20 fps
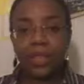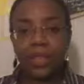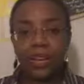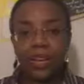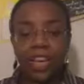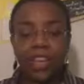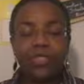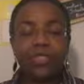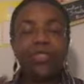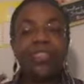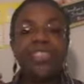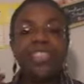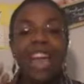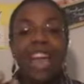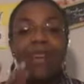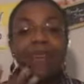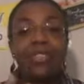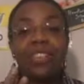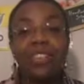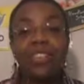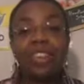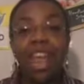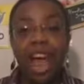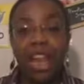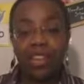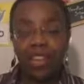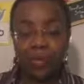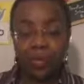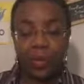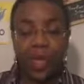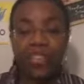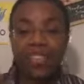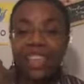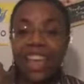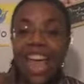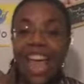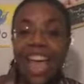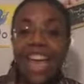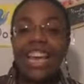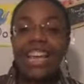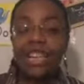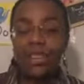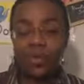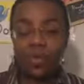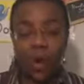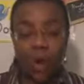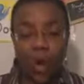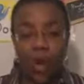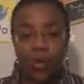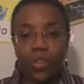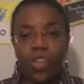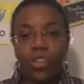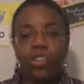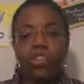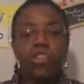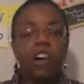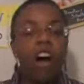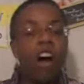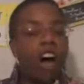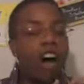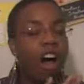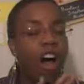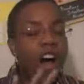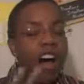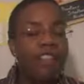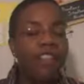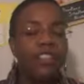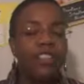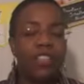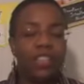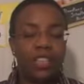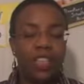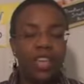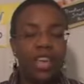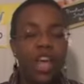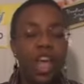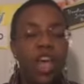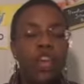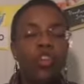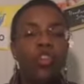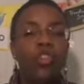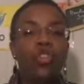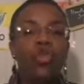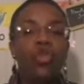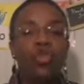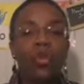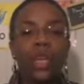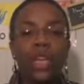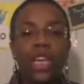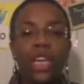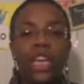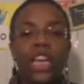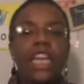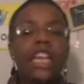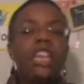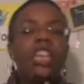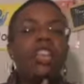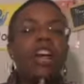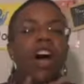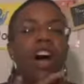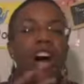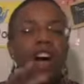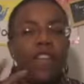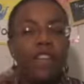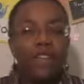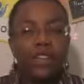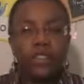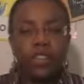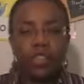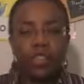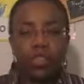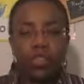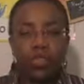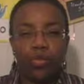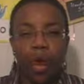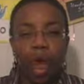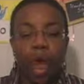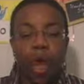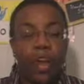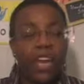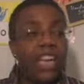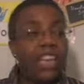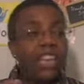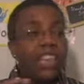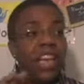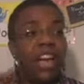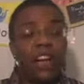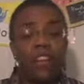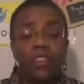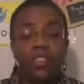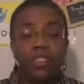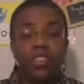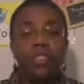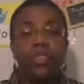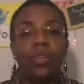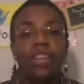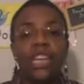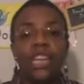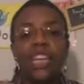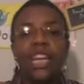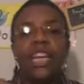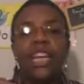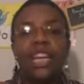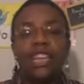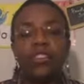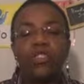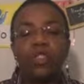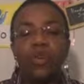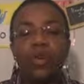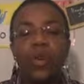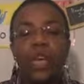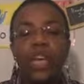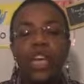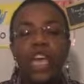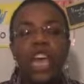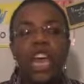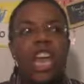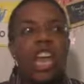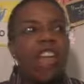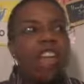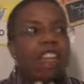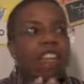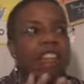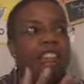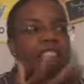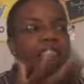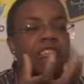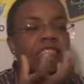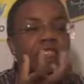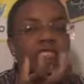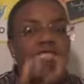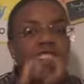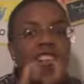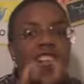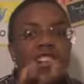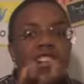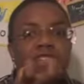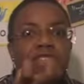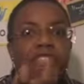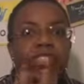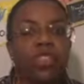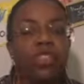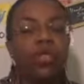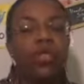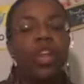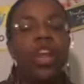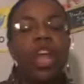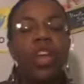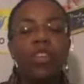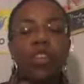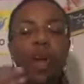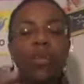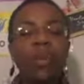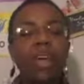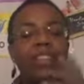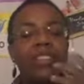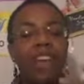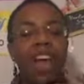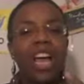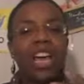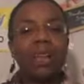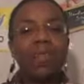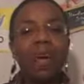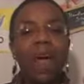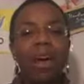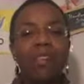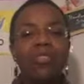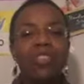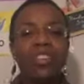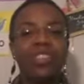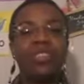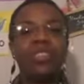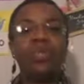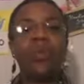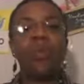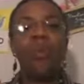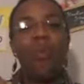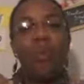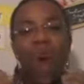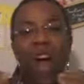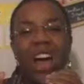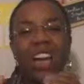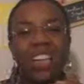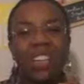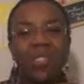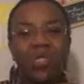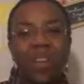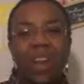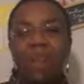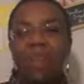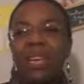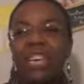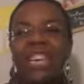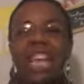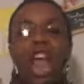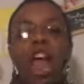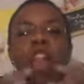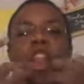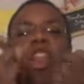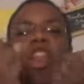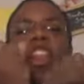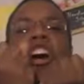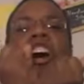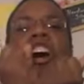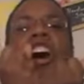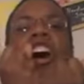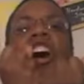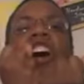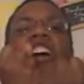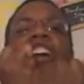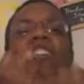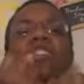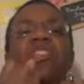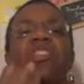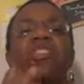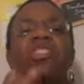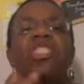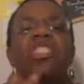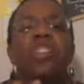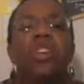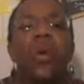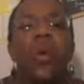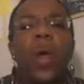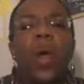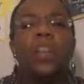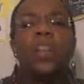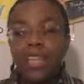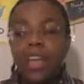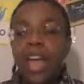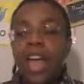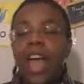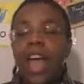Okay, so today was a challenge because the 8-year-old loves to read. He loves to draw. He loves to do anything that he's doing. He loves to do it. No, I'm not talking about just want to do it. I mean loves to do it.